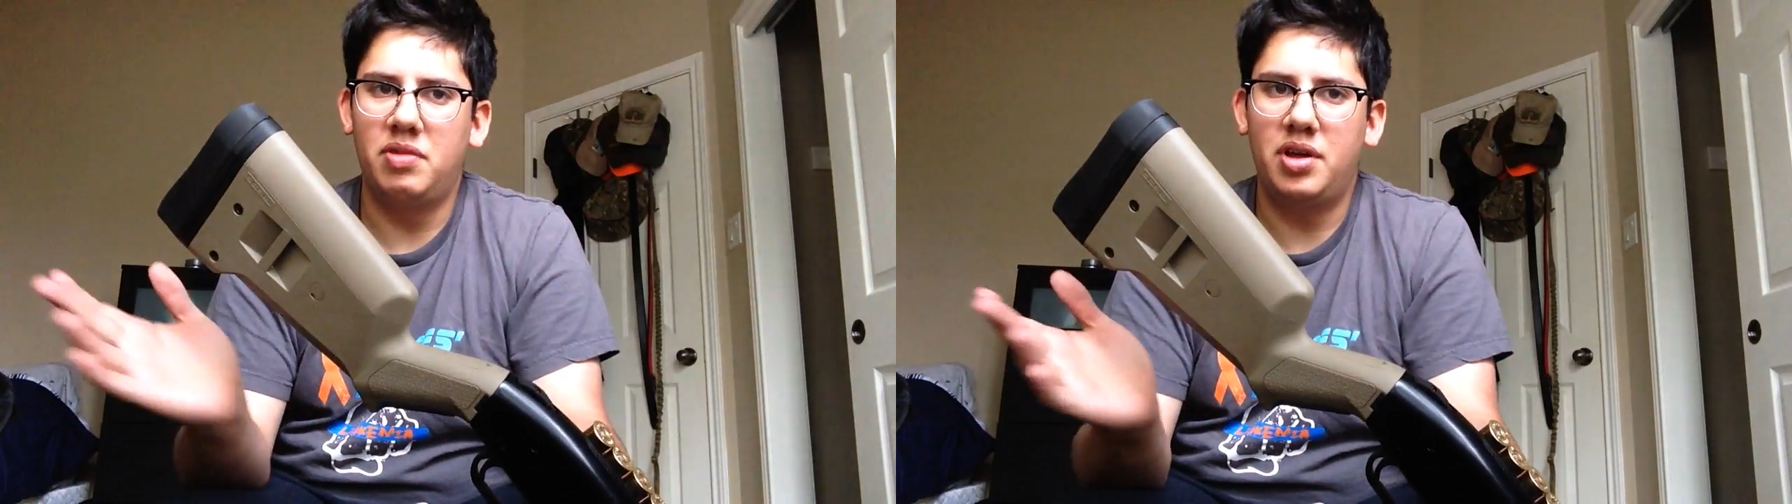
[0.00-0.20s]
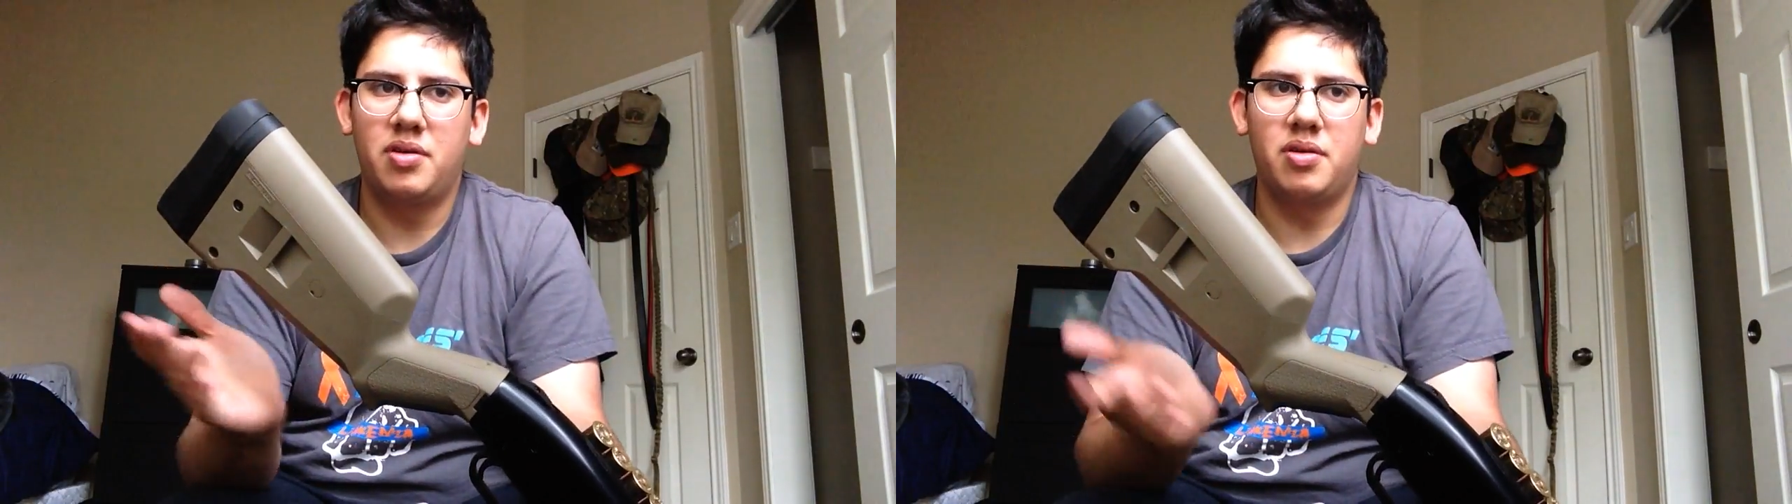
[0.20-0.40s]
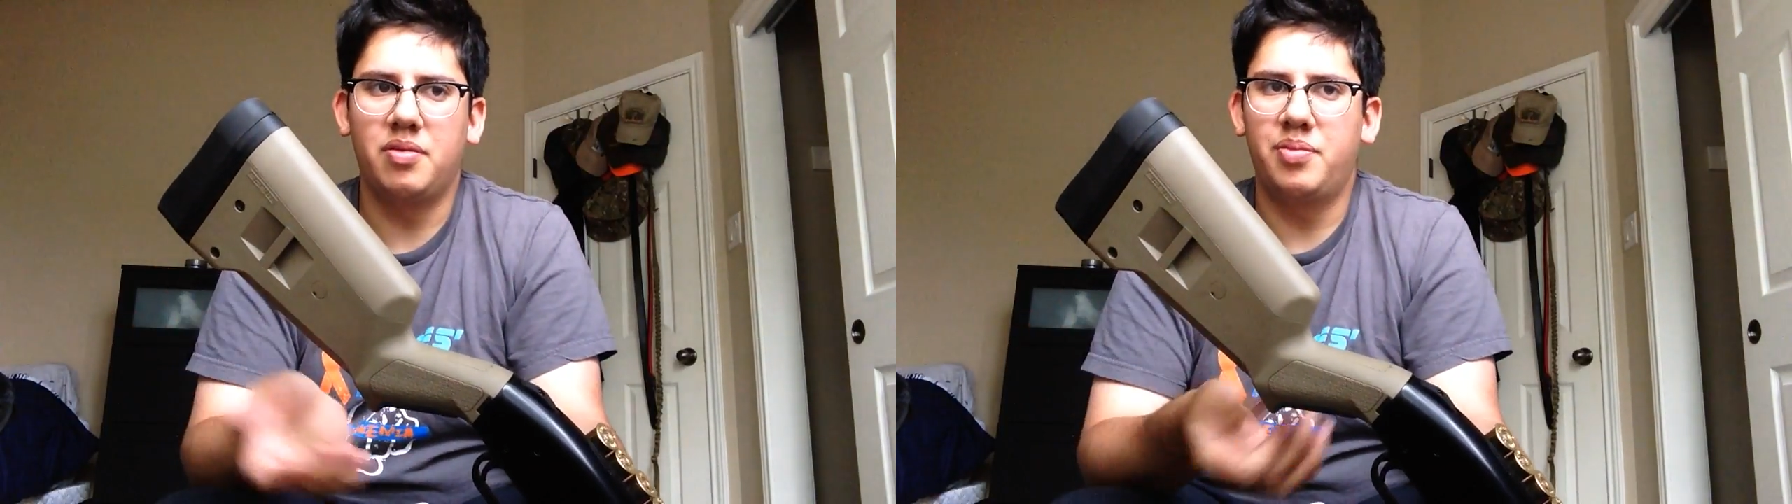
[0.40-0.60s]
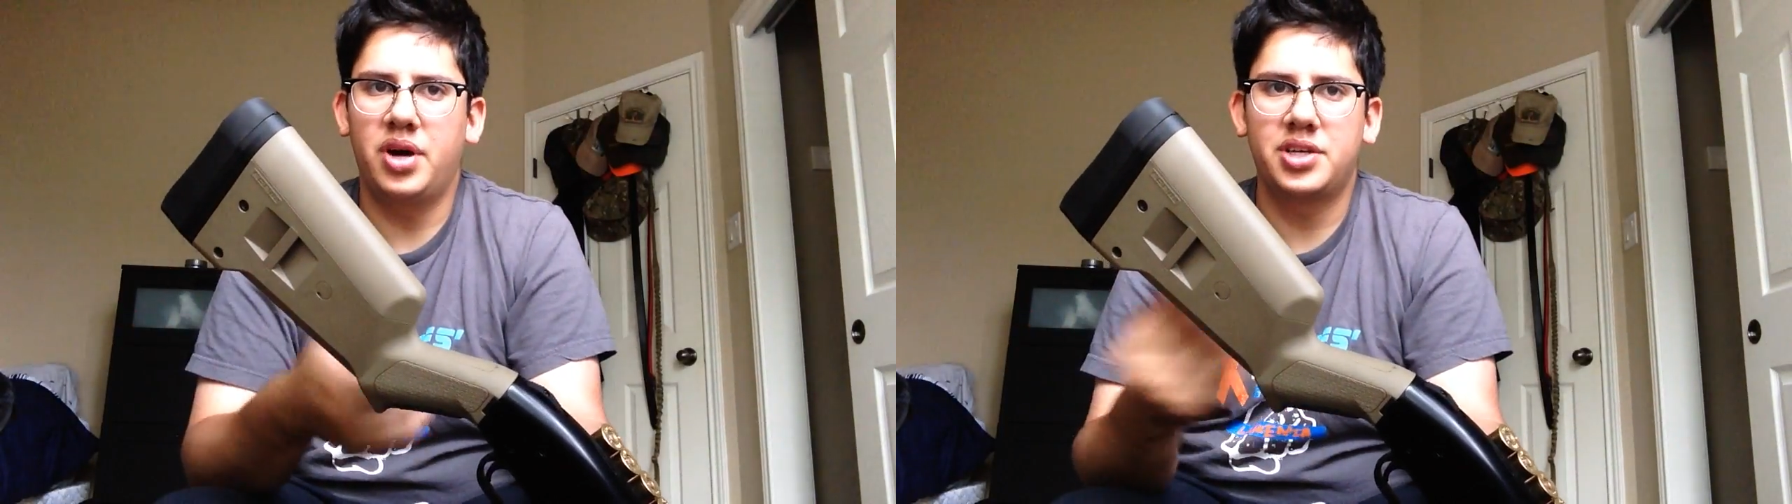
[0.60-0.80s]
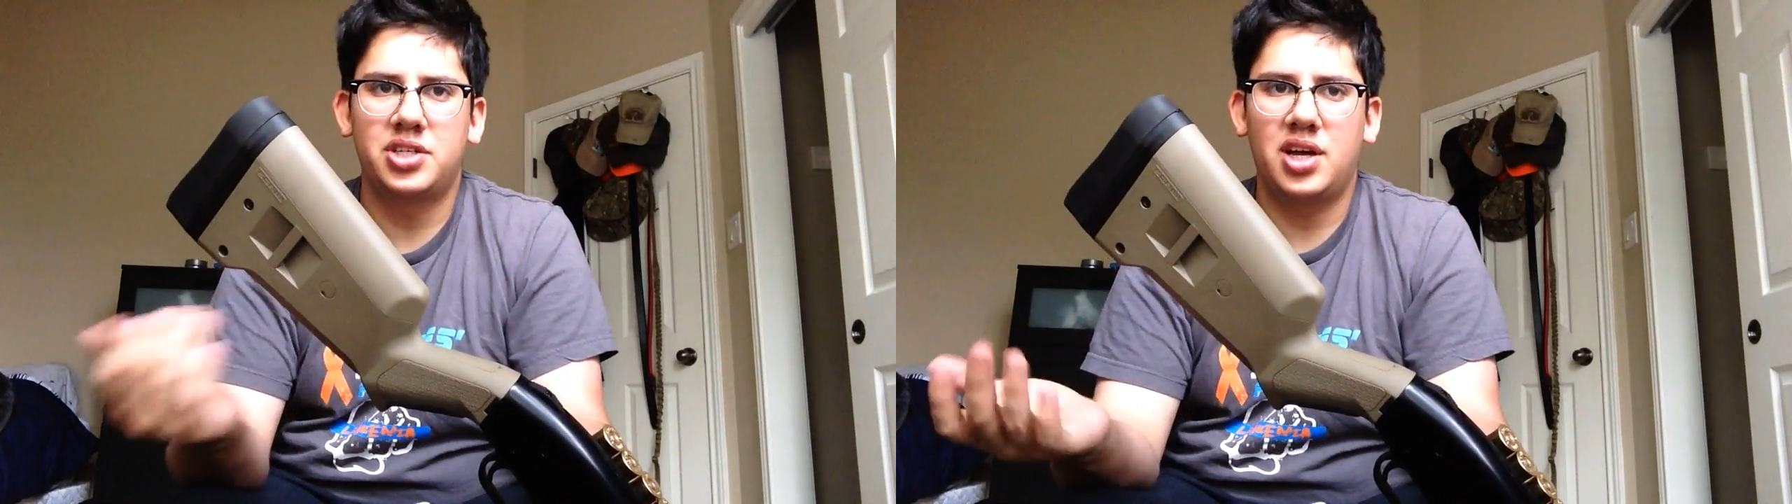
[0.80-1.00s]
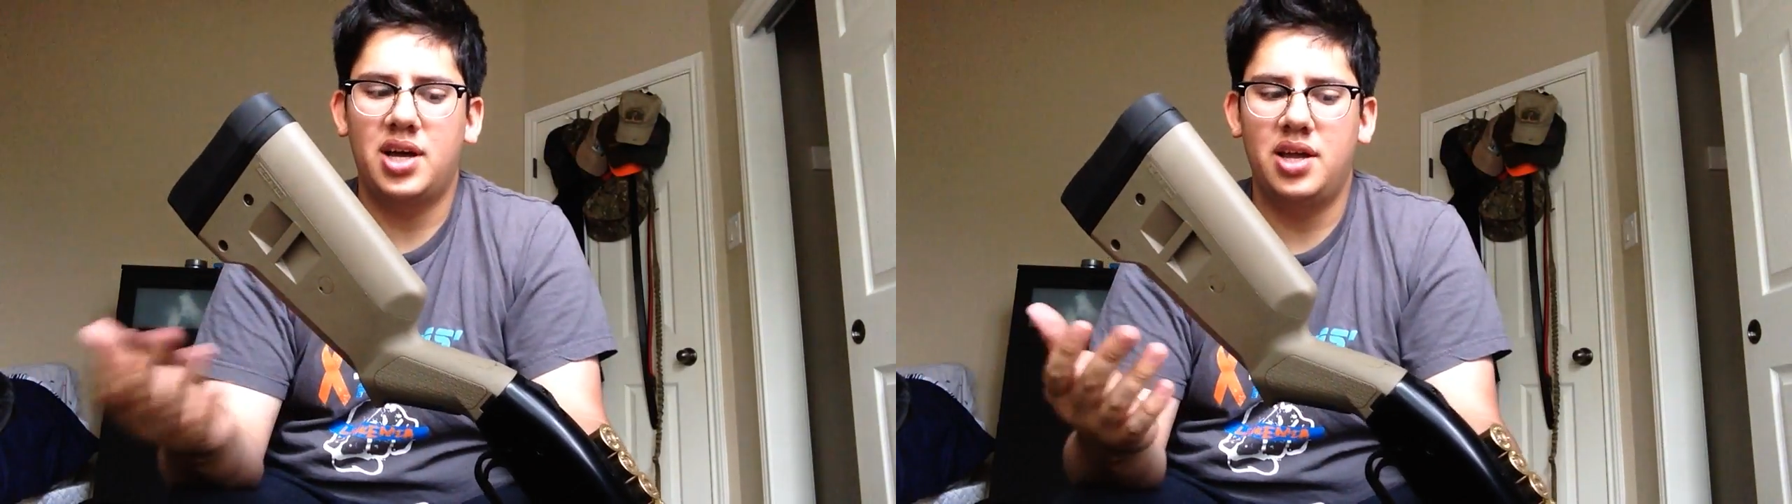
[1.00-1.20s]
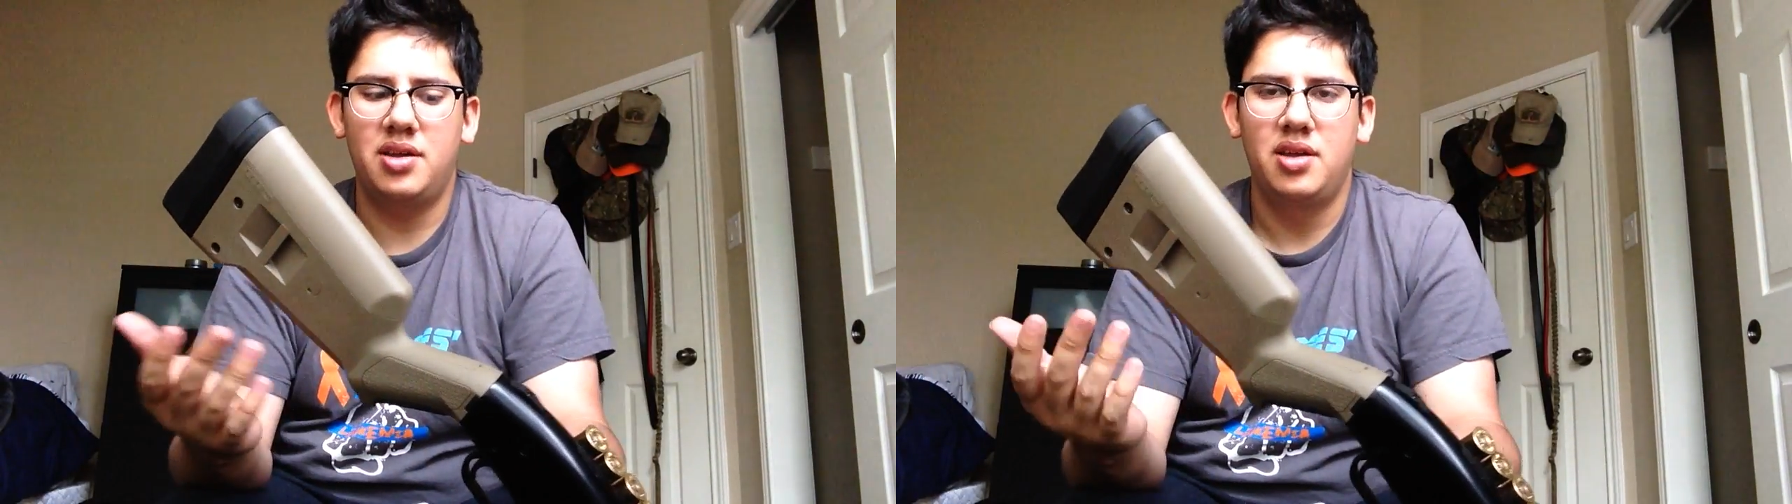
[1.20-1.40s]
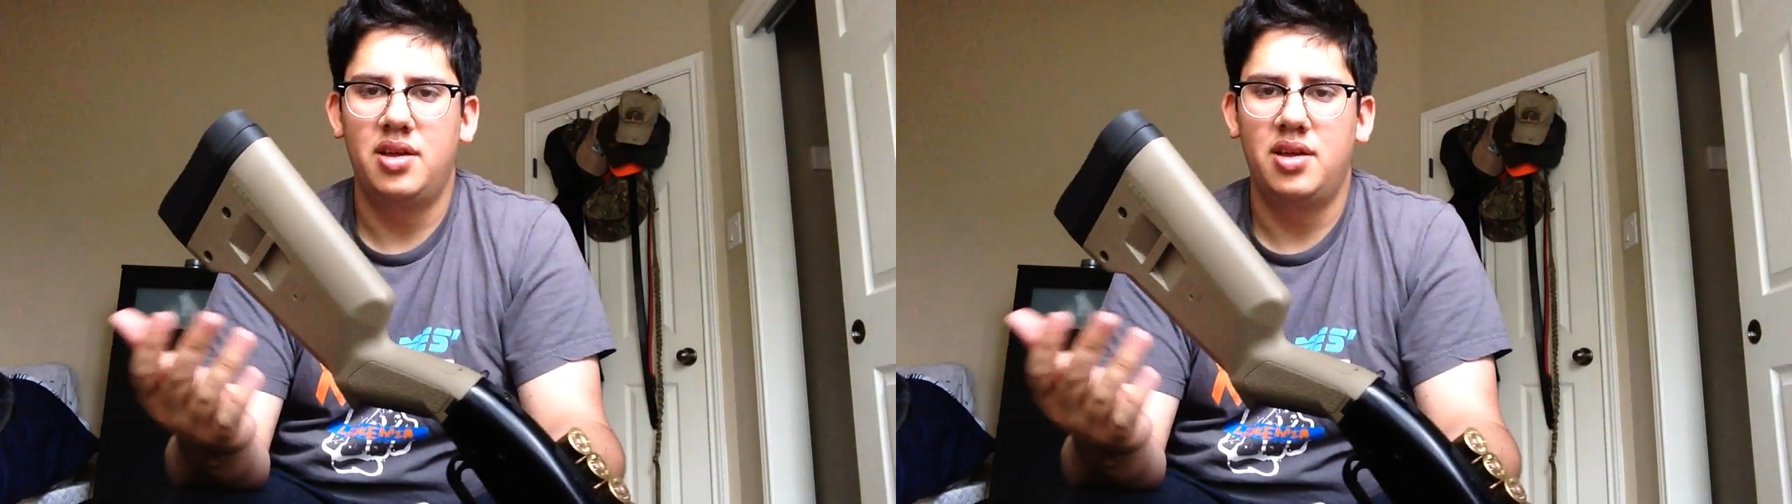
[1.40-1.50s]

recoil. Buckshot,